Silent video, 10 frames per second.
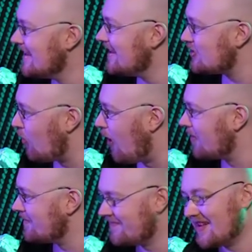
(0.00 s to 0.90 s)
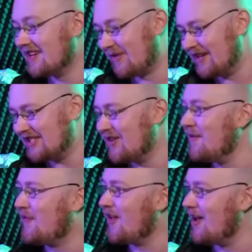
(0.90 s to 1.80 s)
It's a one. So it's still on
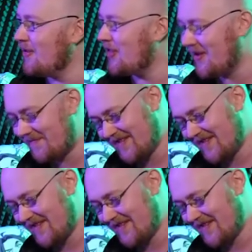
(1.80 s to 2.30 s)
full health.